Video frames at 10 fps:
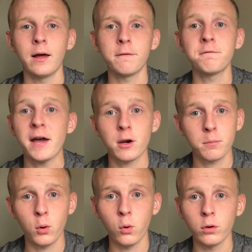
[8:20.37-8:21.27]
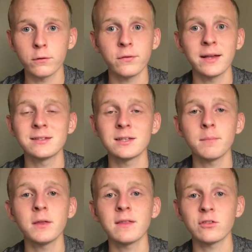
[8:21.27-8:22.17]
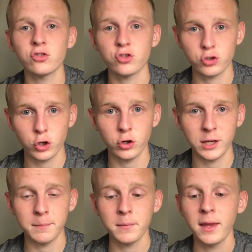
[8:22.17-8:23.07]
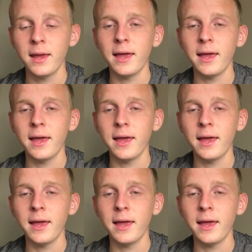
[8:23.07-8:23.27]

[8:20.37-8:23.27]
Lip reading: a fire pole or find something that's sturdy